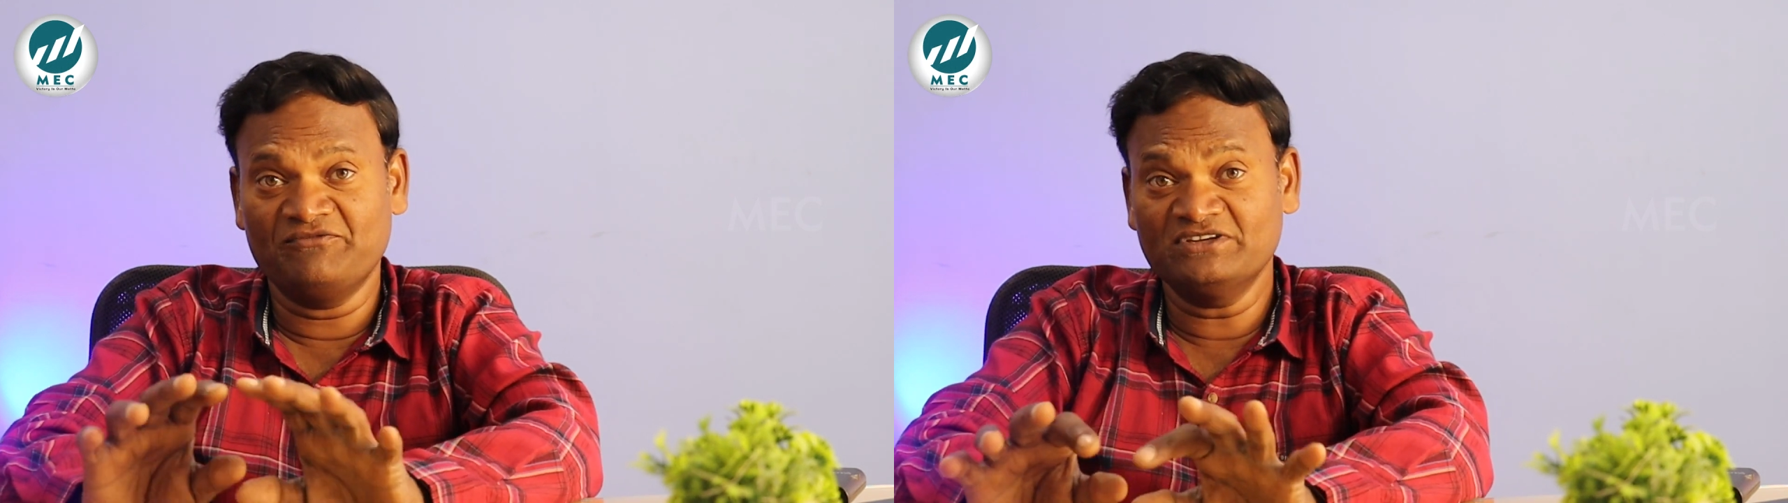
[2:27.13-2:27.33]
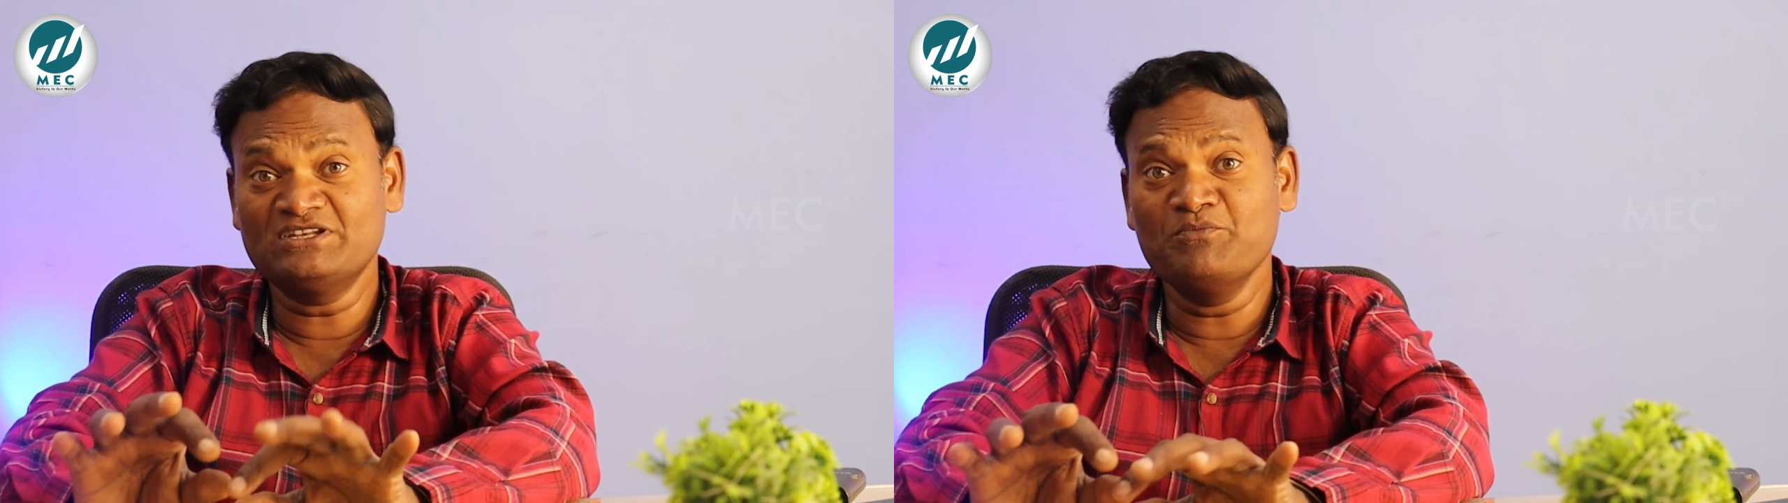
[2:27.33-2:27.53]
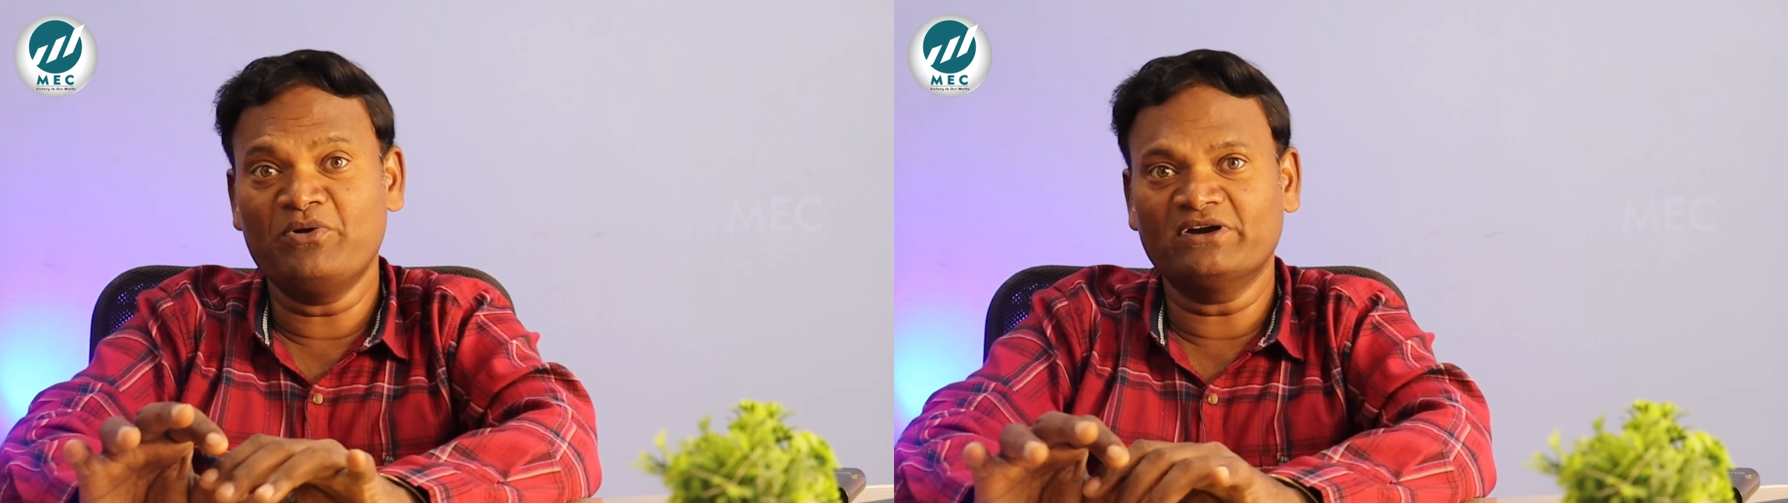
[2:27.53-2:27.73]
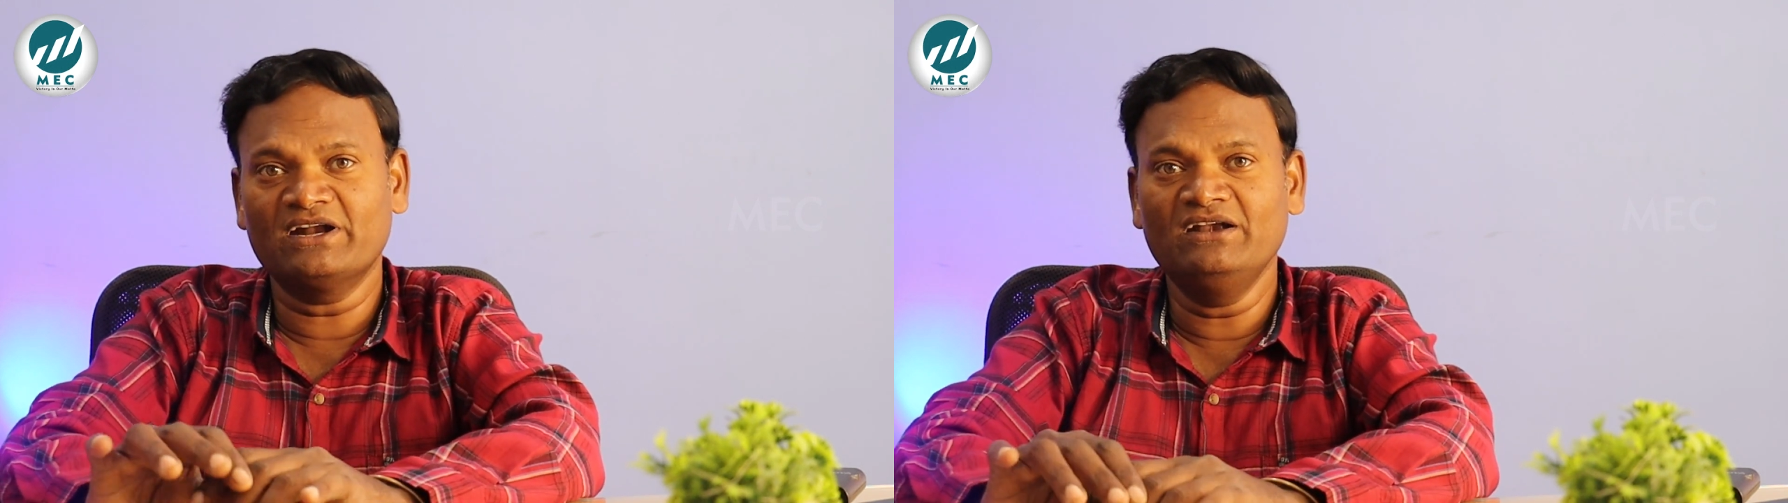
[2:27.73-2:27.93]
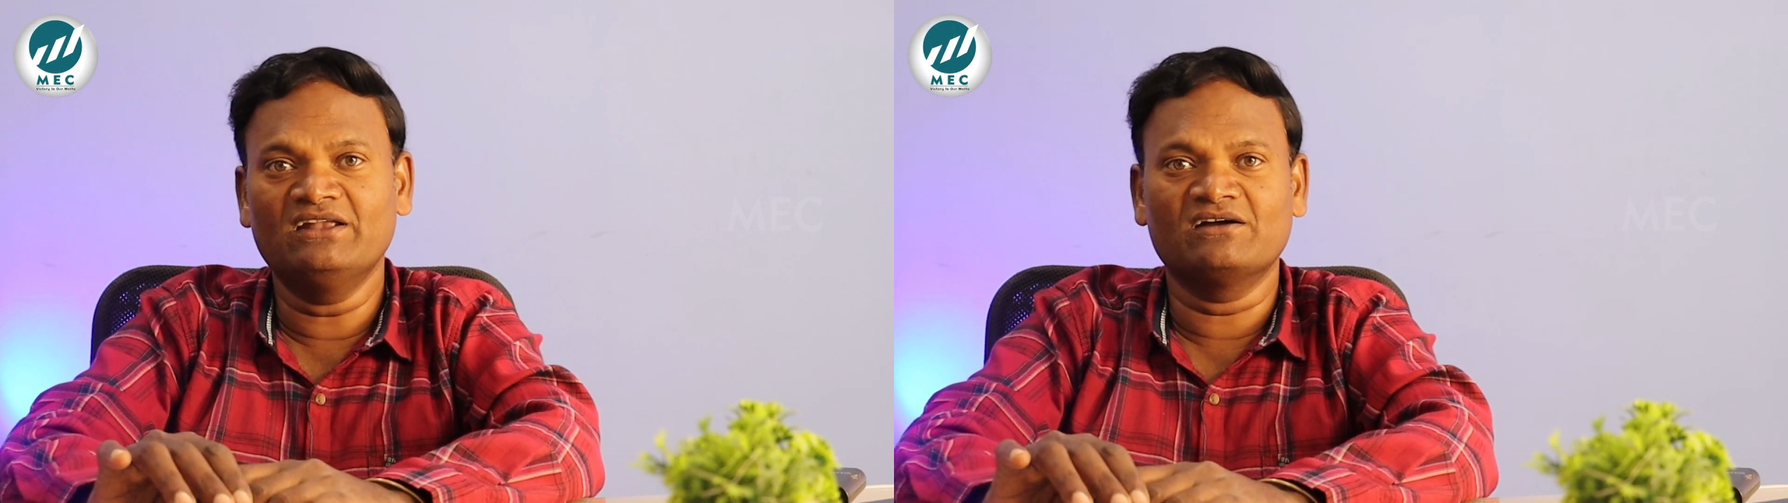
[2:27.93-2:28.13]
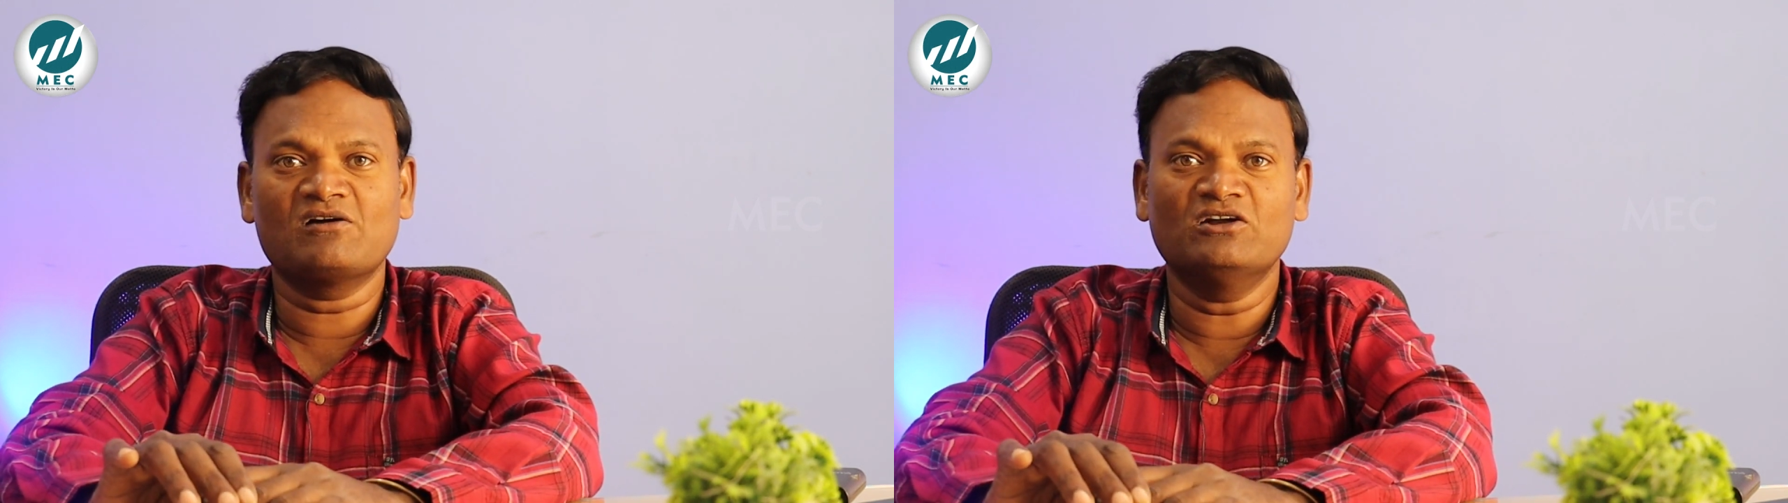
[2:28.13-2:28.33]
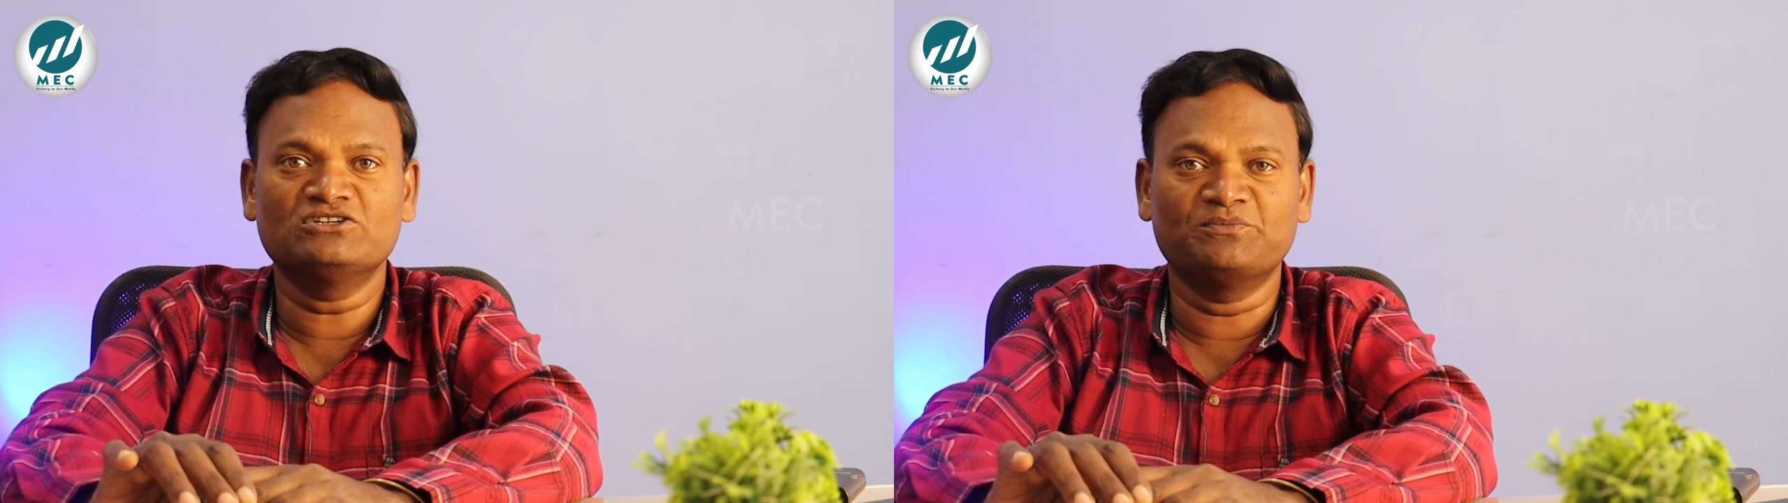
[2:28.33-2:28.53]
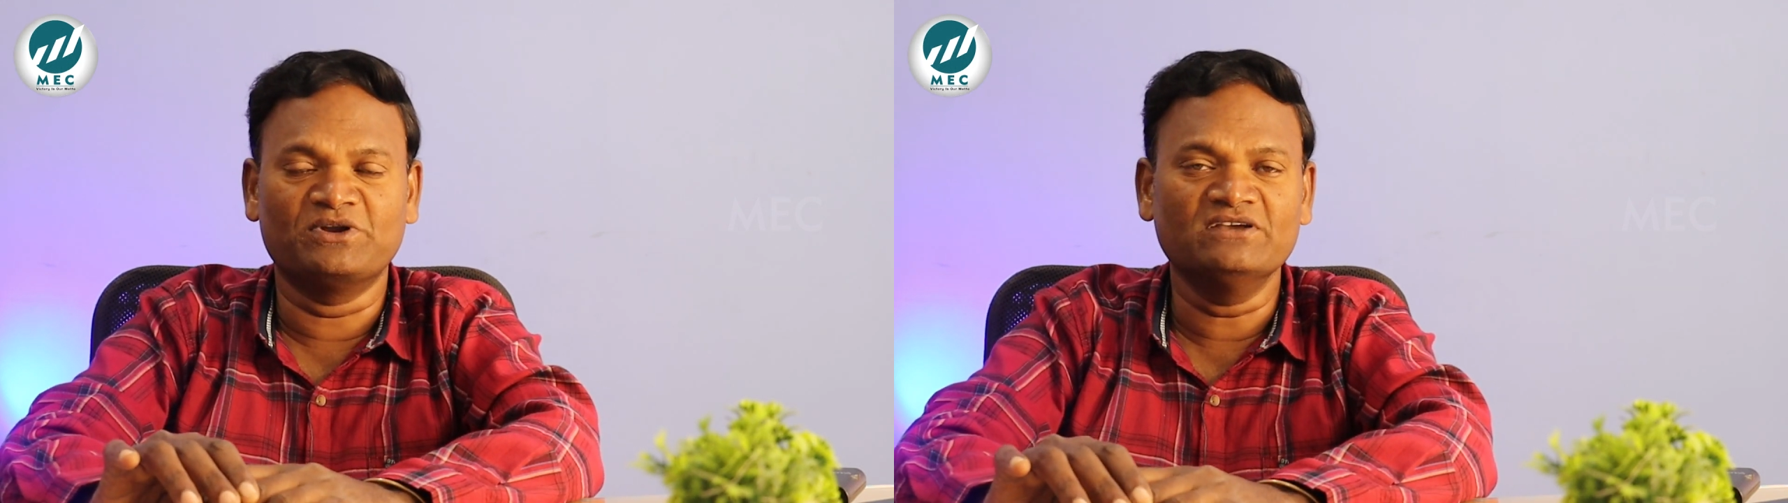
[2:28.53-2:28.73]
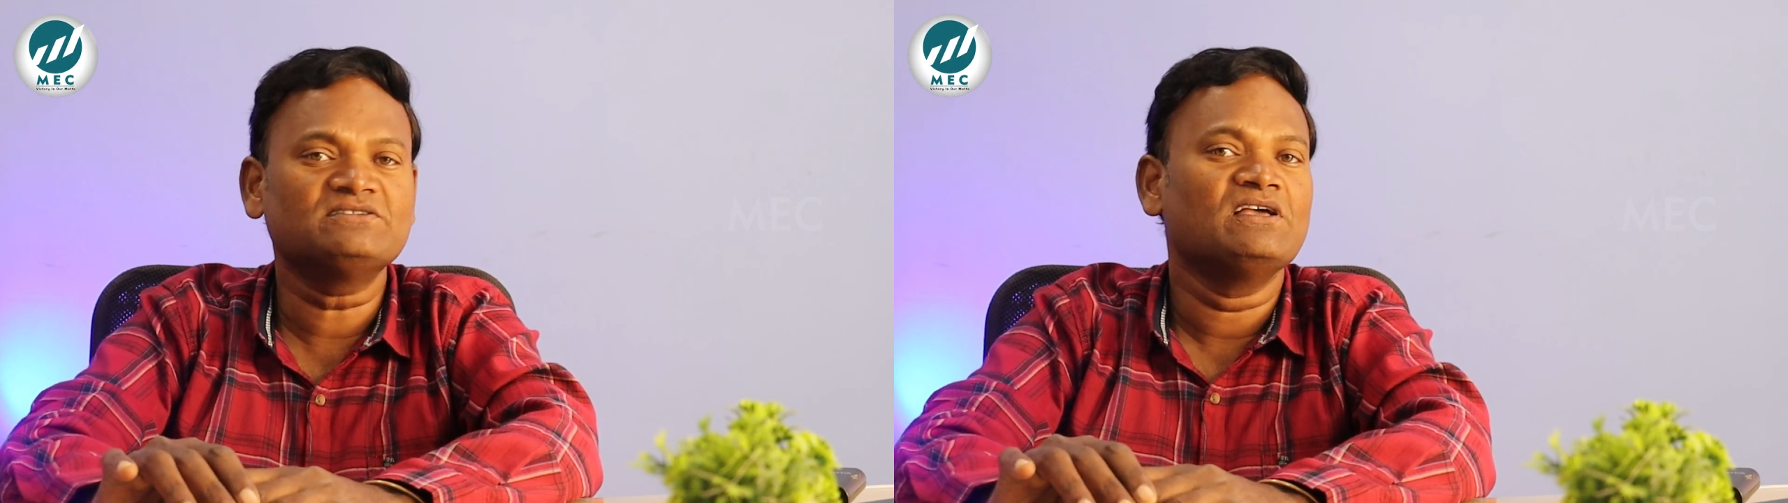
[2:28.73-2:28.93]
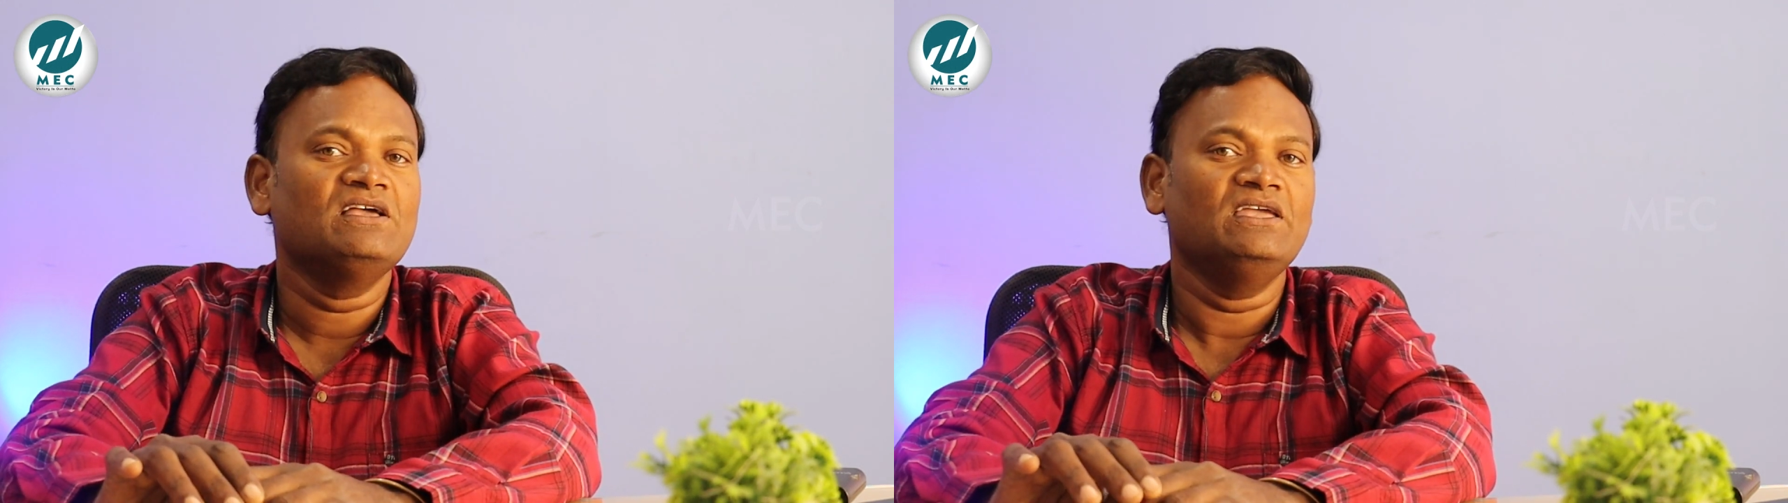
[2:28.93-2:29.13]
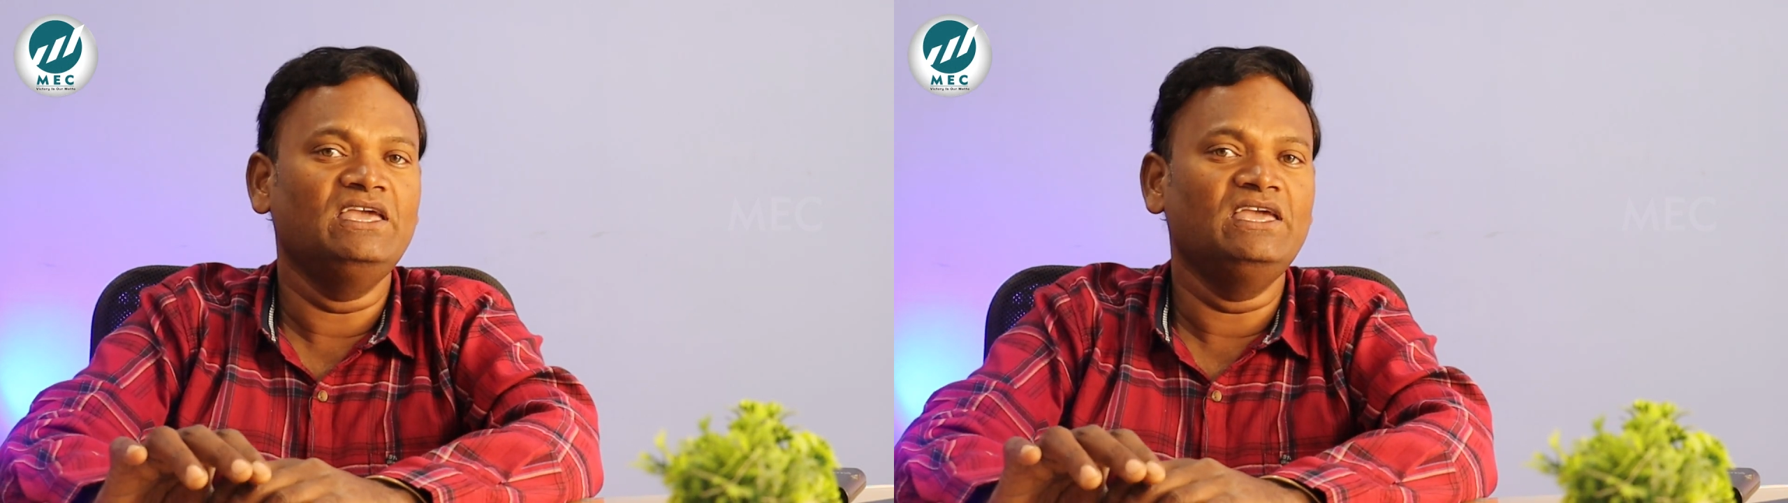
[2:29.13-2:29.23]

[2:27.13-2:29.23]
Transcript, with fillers: the first important concept is